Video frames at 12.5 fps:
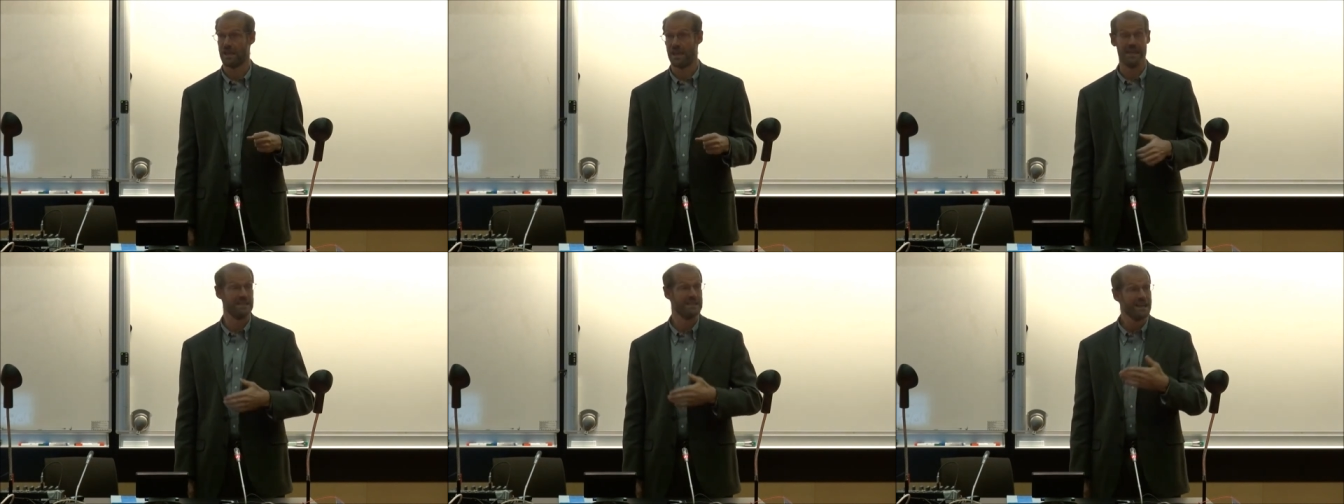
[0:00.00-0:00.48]

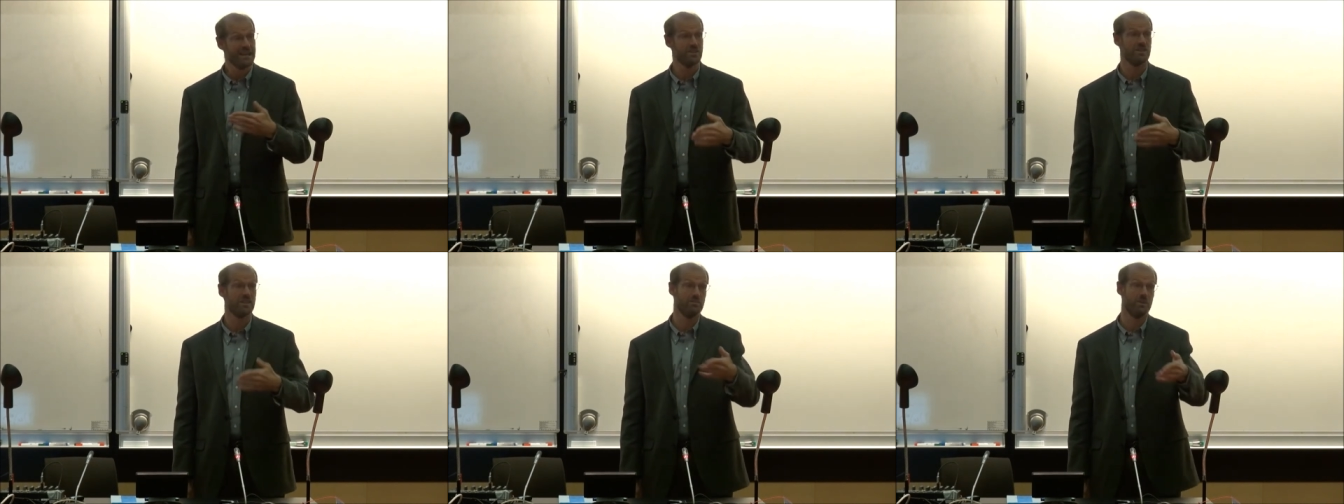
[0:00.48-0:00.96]
Aid
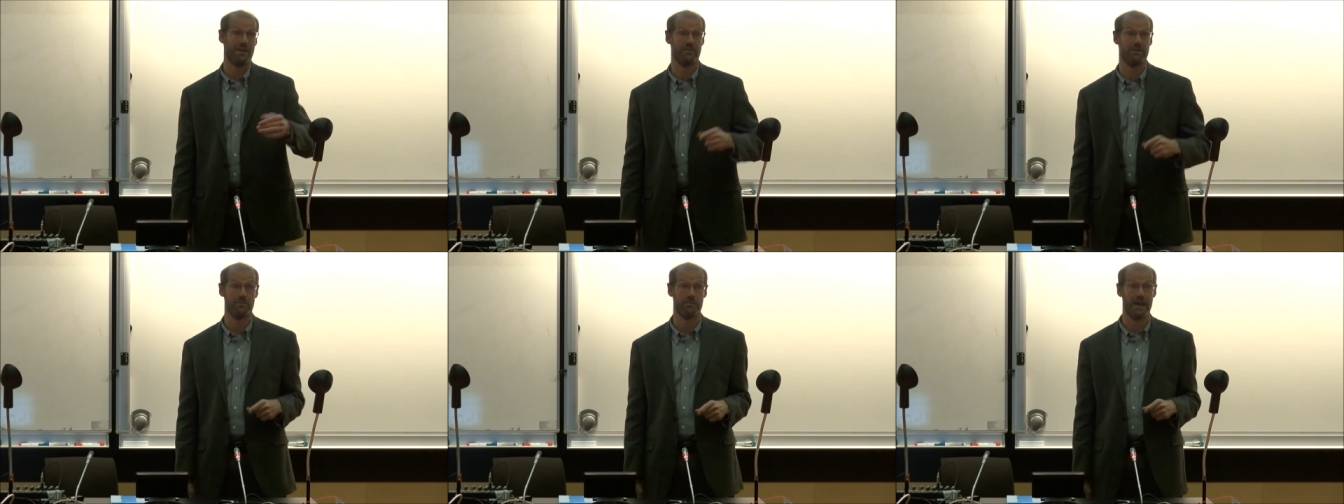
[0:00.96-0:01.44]
does seem to have
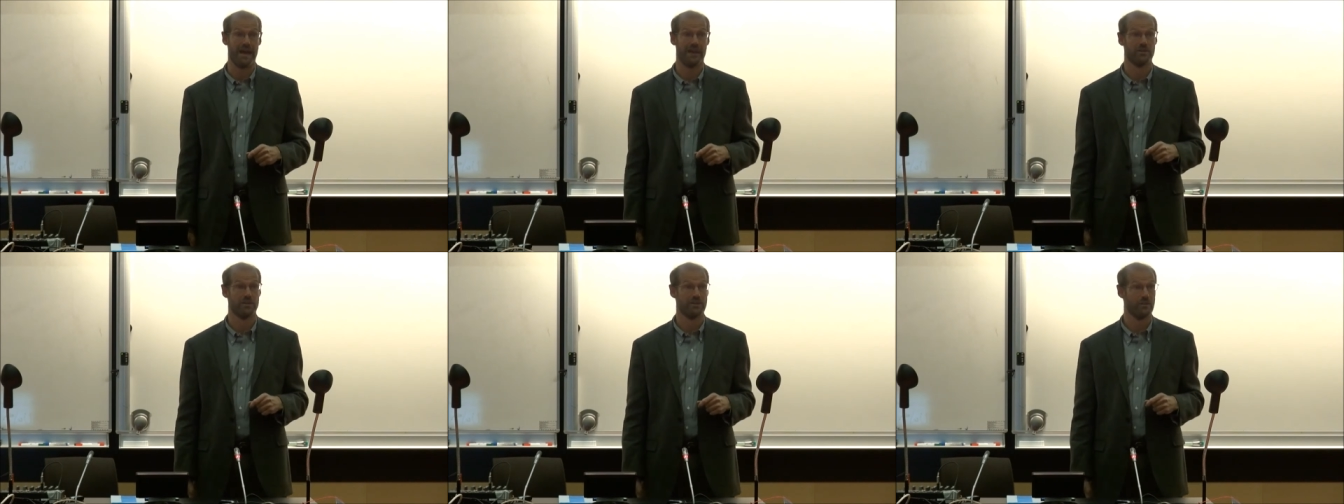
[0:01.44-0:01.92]
an
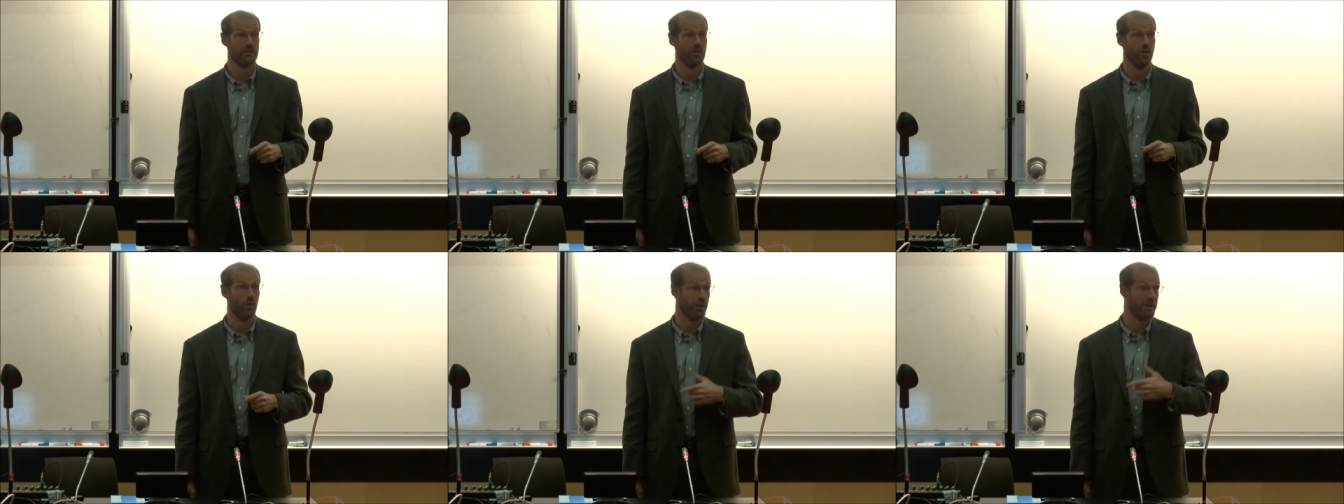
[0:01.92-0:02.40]
impact
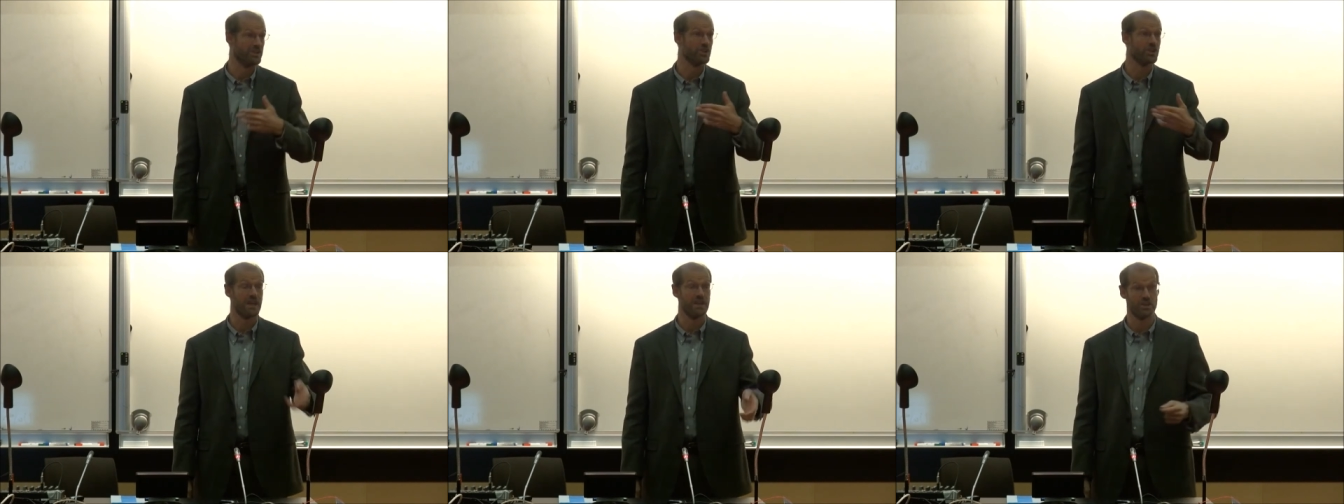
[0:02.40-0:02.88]
on
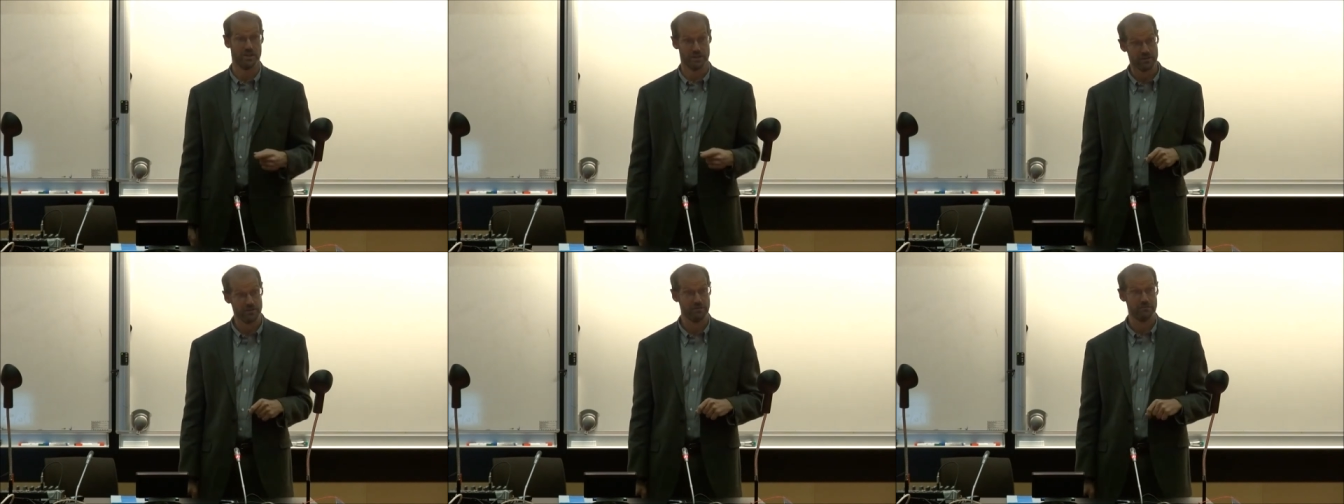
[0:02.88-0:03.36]
education,
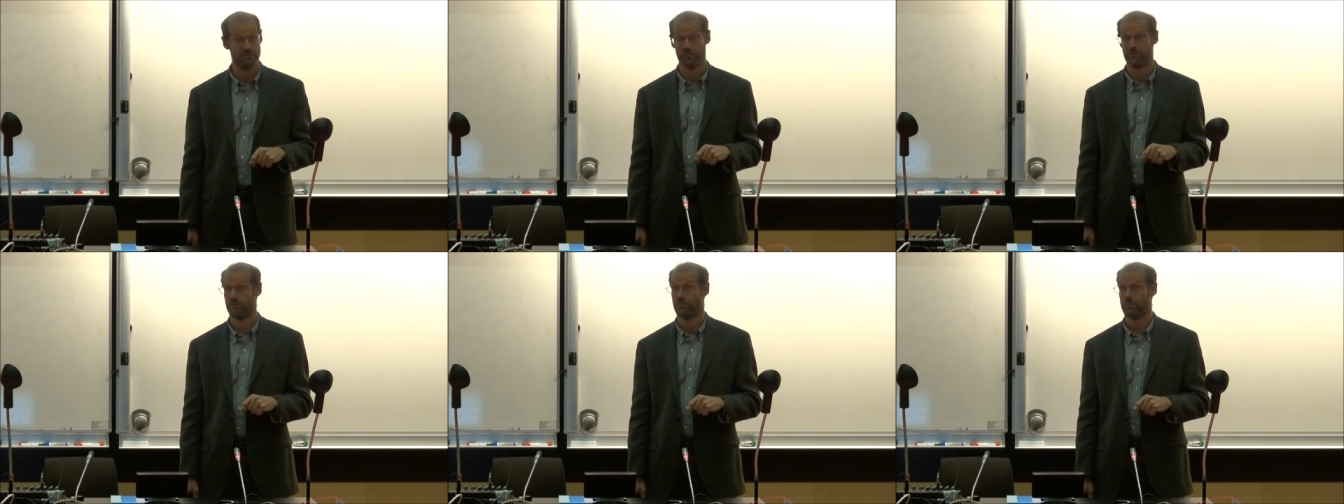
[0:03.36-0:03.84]

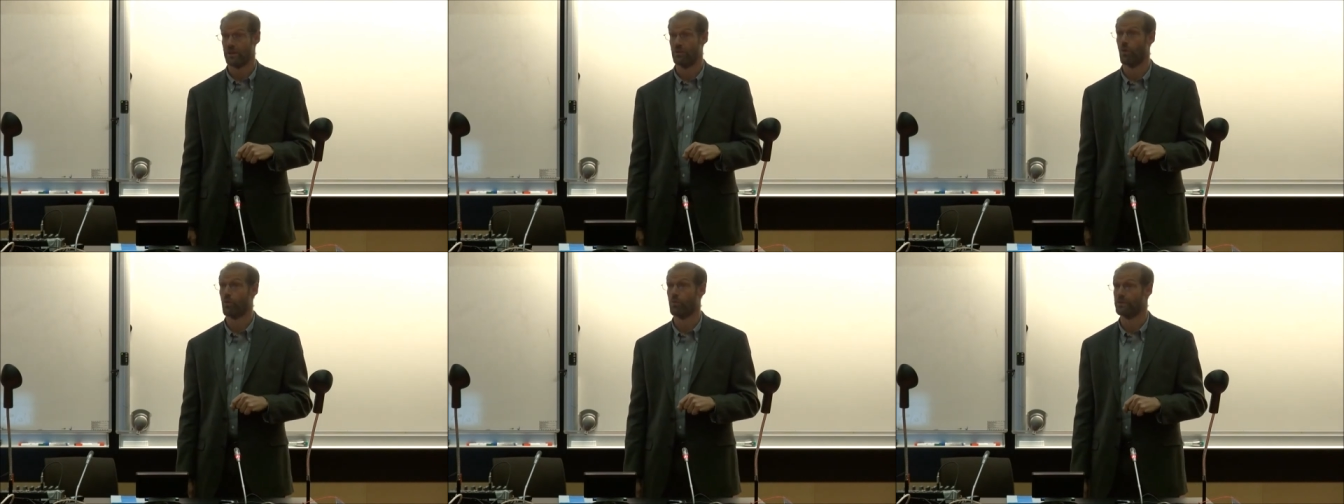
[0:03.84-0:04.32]

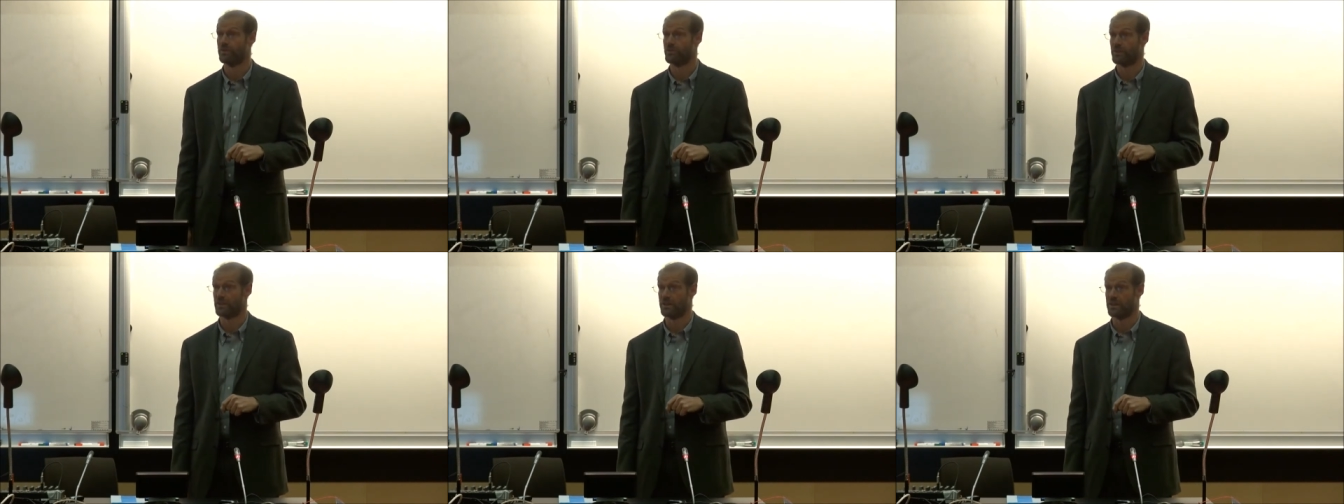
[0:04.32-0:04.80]

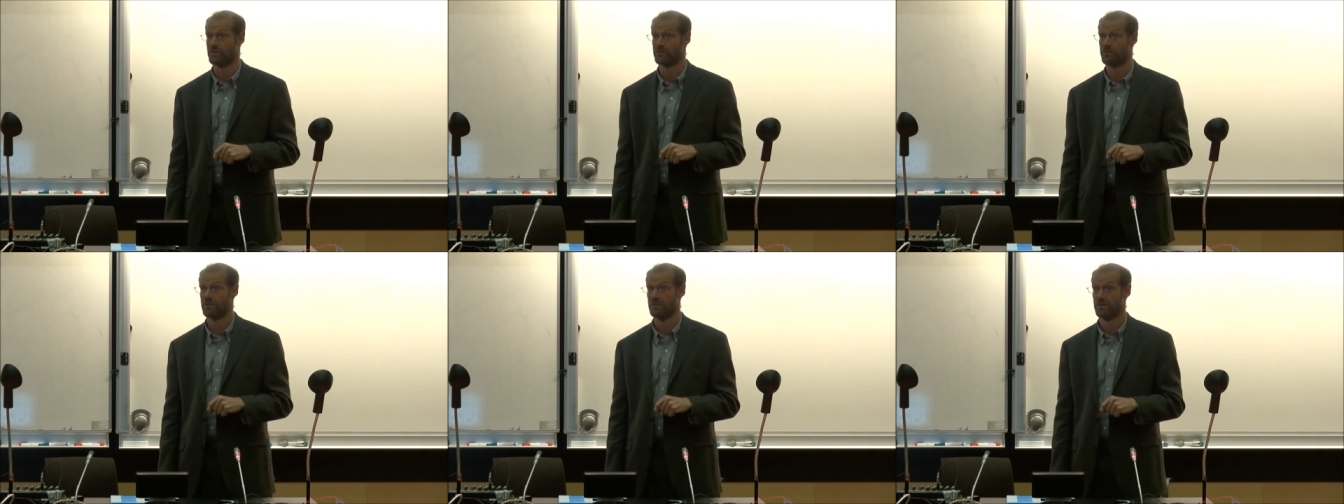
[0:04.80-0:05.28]
enrollments at
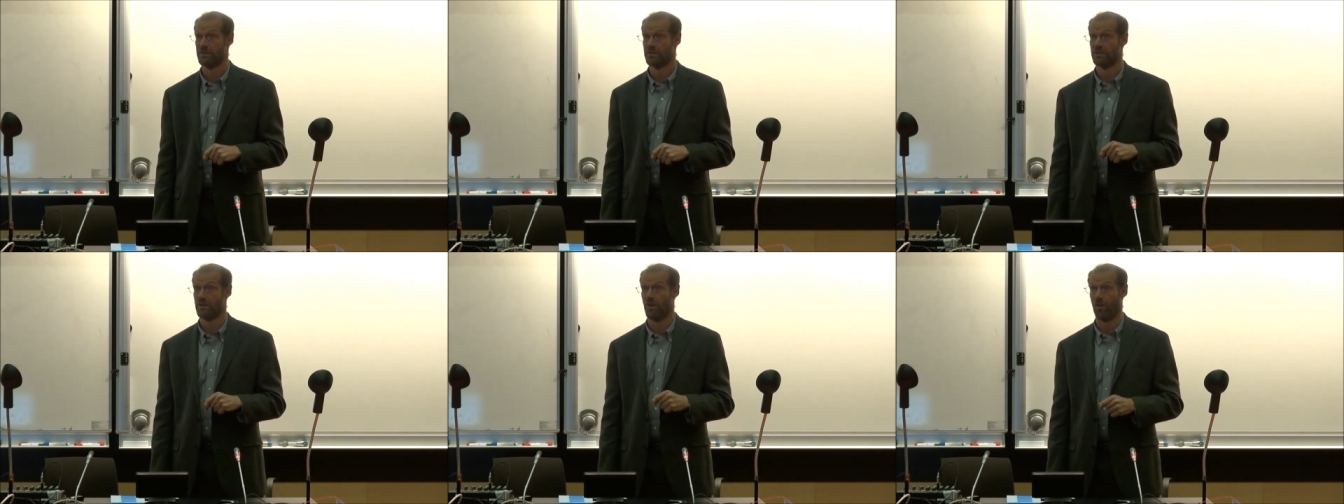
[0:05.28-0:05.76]
least,
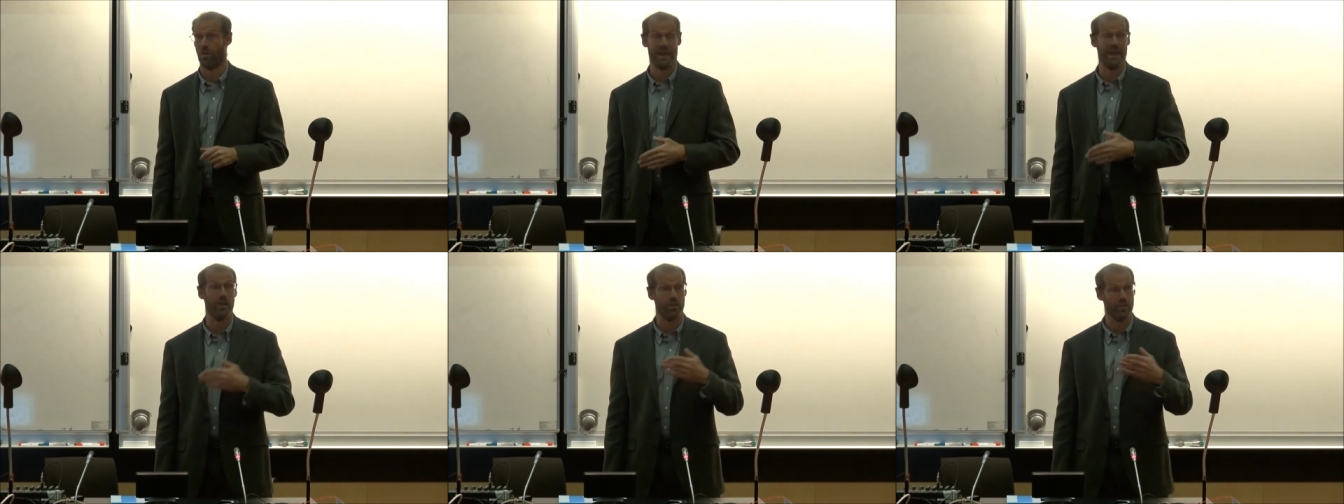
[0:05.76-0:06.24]
on
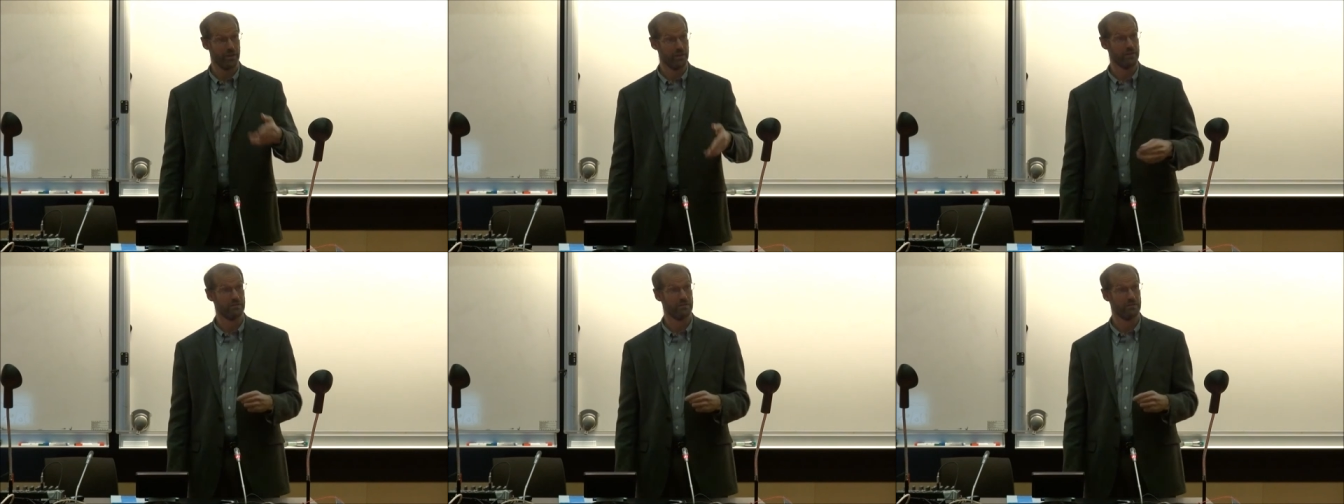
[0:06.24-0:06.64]
health.